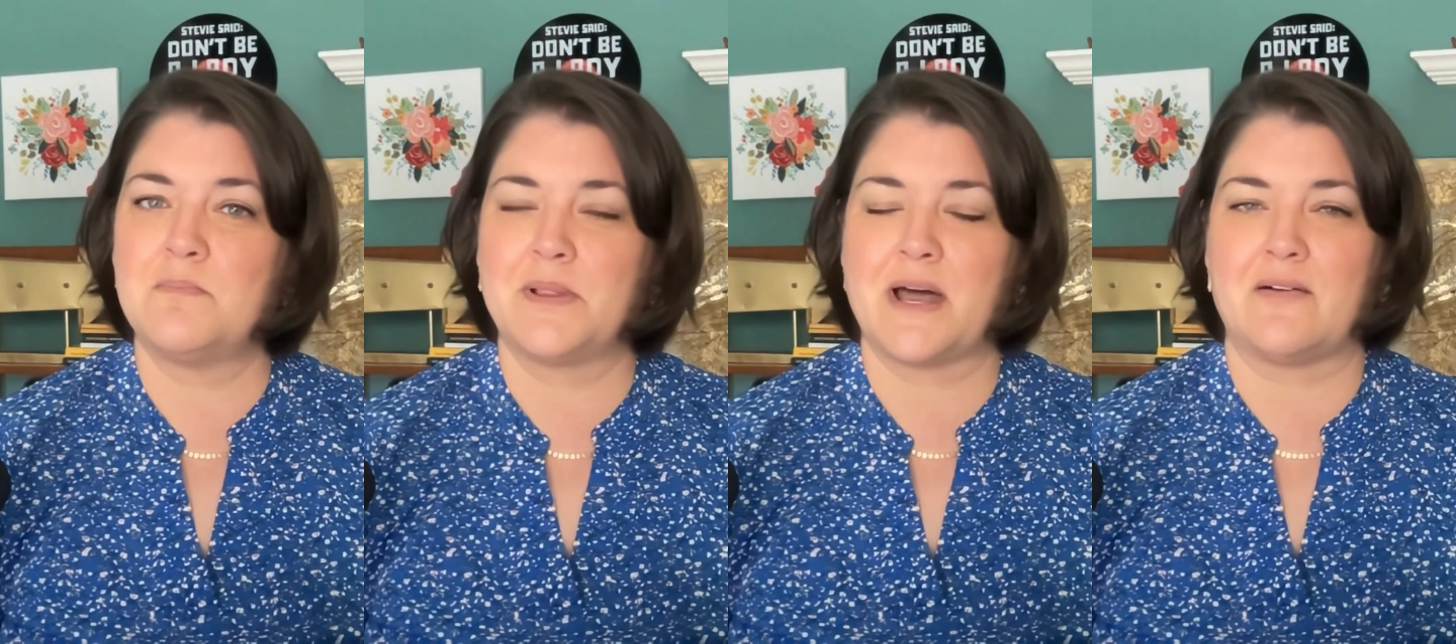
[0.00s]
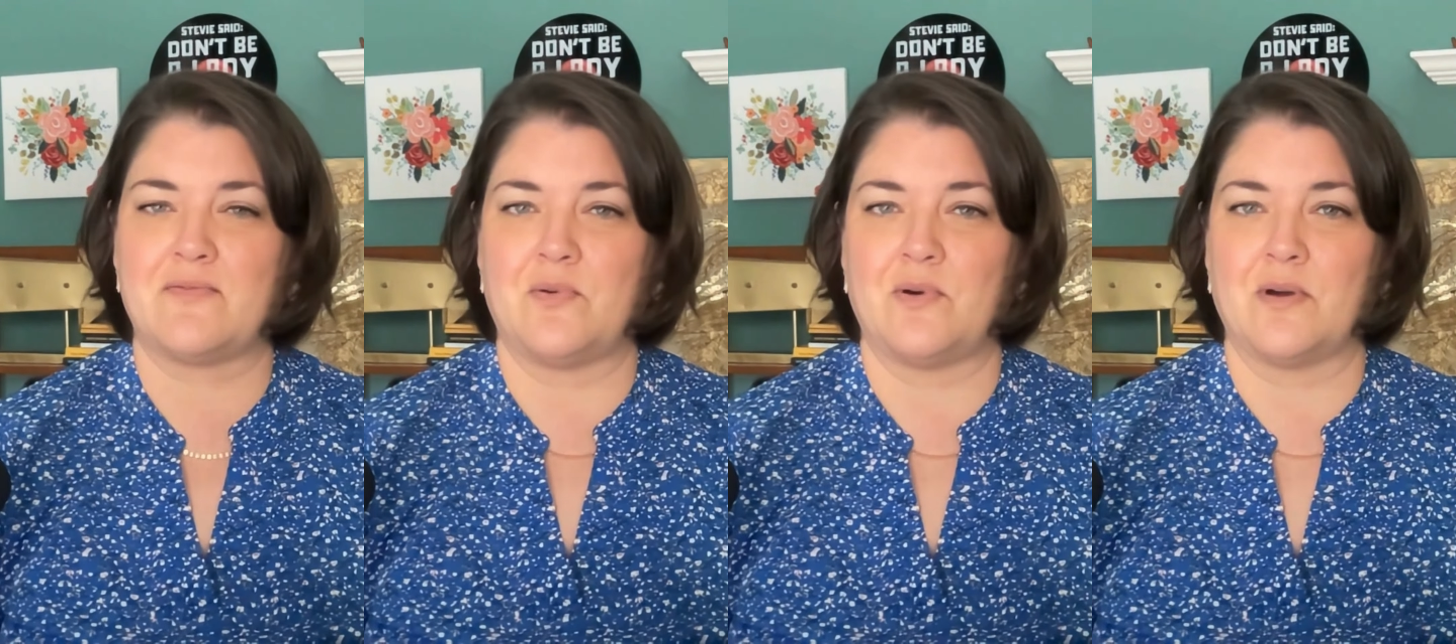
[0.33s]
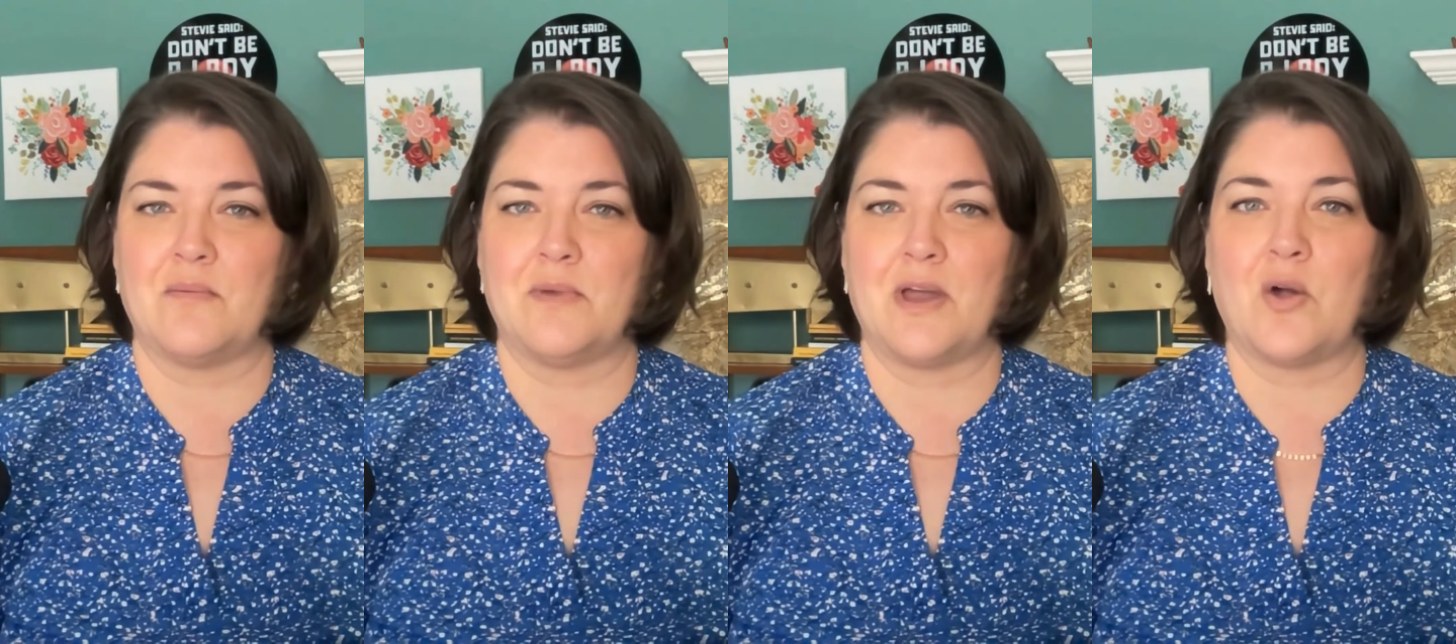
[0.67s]

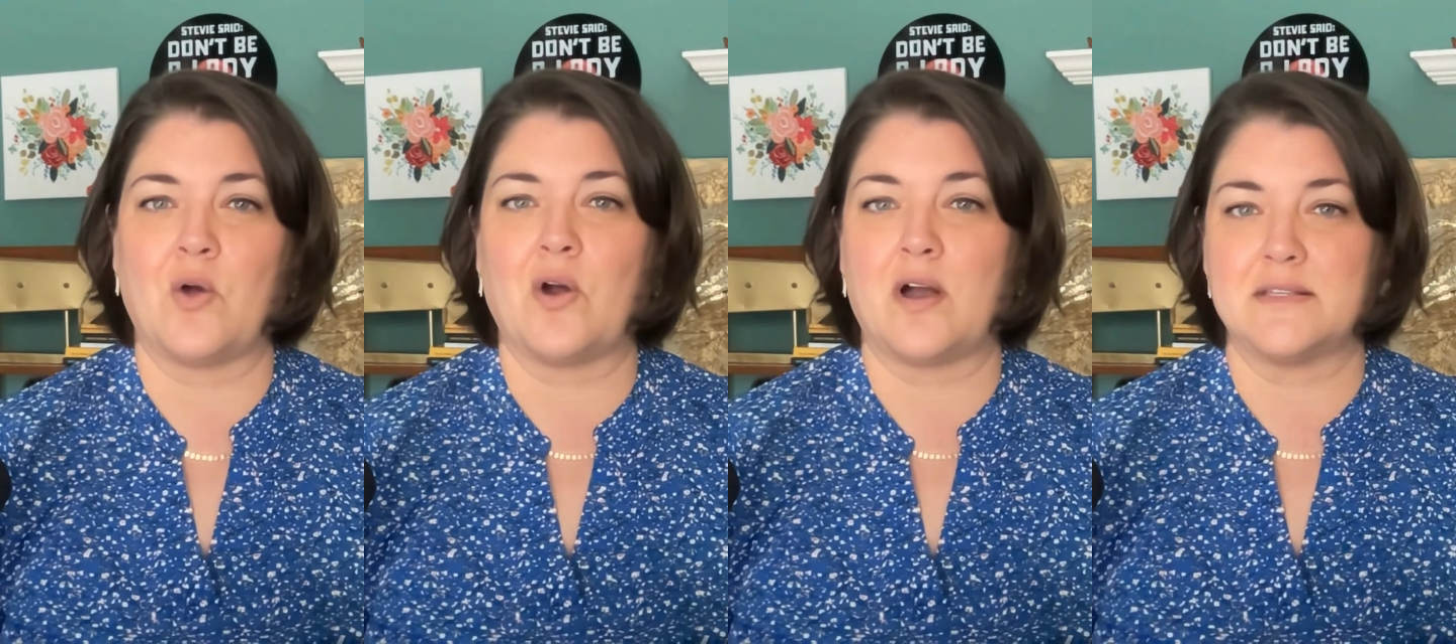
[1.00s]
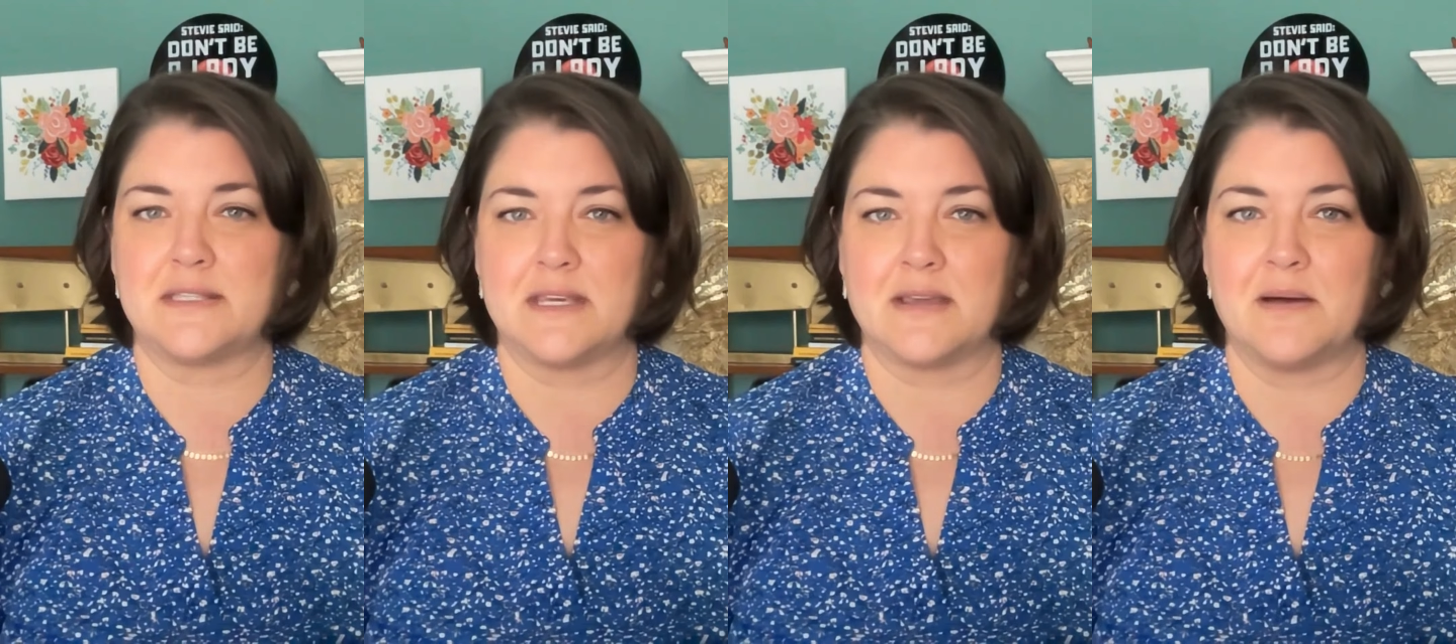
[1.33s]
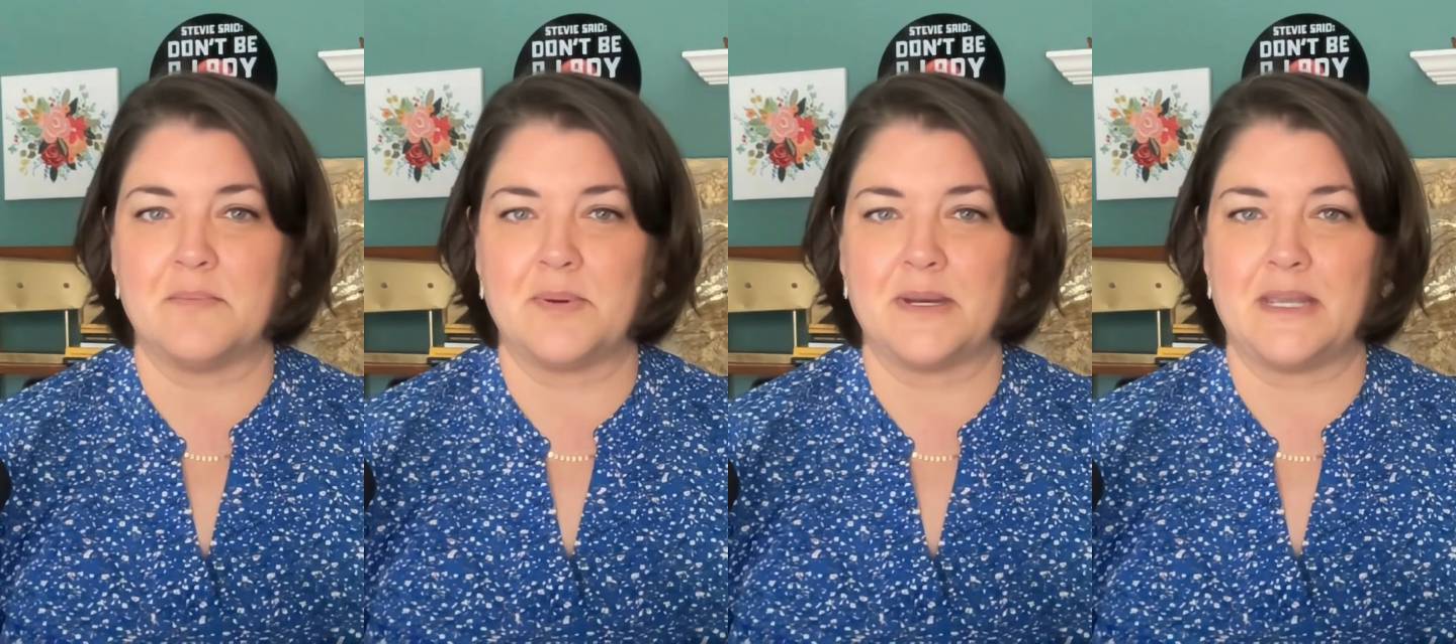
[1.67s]
platform across the
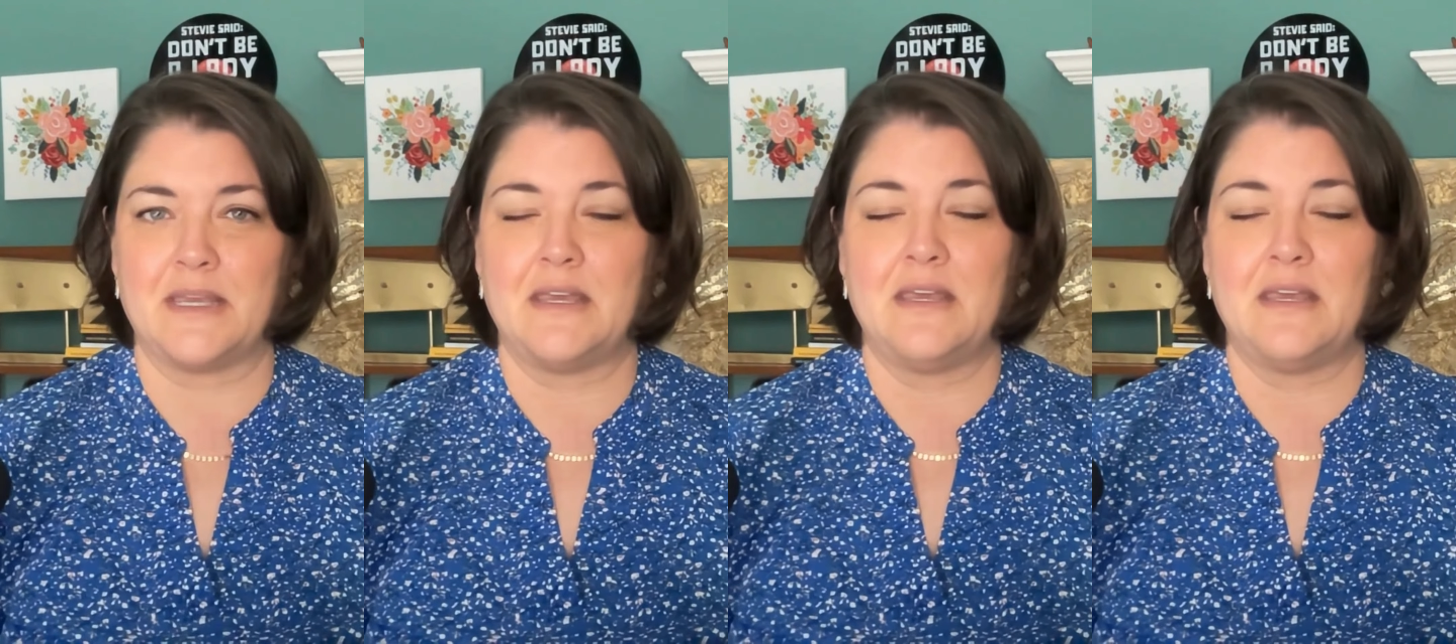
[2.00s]
company?